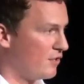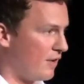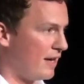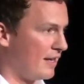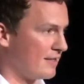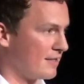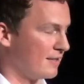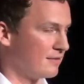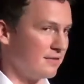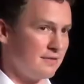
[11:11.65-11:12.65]

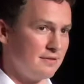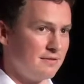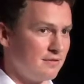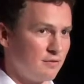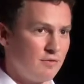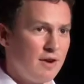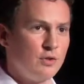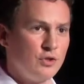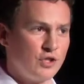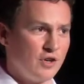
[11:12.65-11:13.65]
financing,
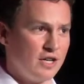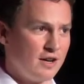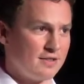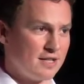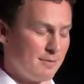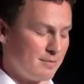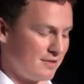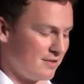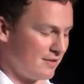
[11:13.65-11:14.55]
revolutionary concept,